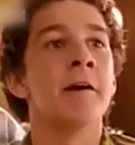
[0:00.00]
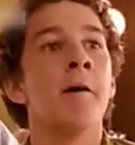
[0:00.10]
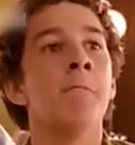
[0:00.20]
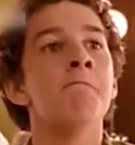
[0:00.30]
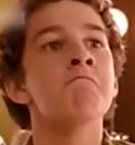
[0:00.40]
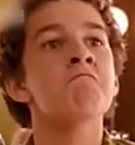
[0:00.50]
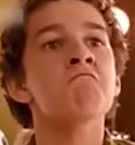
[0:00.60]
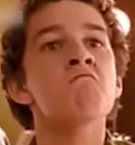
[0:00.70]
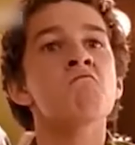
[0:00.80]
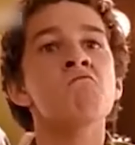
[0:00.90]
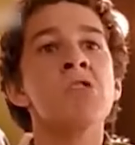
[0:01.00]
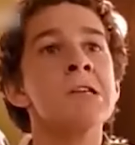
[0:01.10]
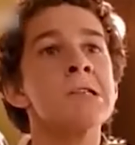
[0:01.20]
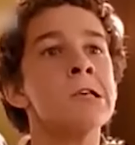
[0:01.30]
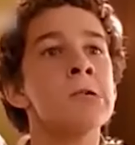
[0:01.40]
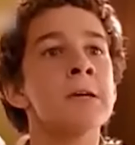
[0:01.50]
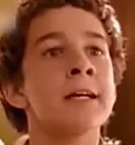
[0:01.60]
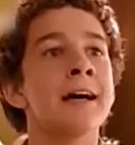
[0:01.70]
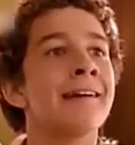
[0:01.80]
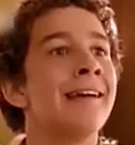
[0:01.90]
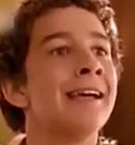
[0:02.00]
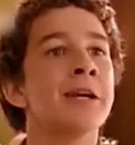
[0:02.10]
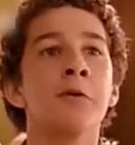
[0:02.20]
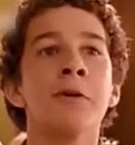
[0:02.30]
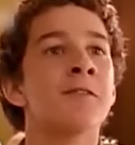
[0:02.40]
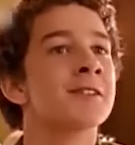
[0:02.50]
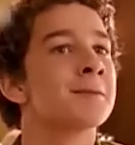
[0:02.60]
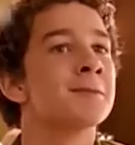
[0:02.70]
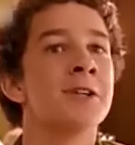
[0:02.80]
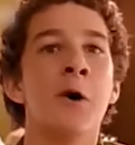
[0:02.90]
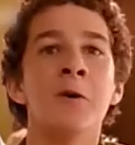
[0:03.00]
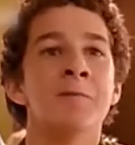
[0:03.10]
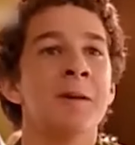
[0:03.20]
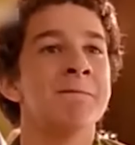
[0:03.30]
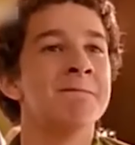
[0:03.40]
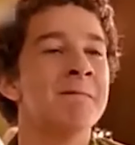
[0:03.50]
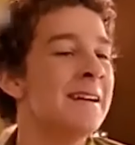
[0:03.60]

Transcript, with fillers: life as a married voice actor, AJ's transformation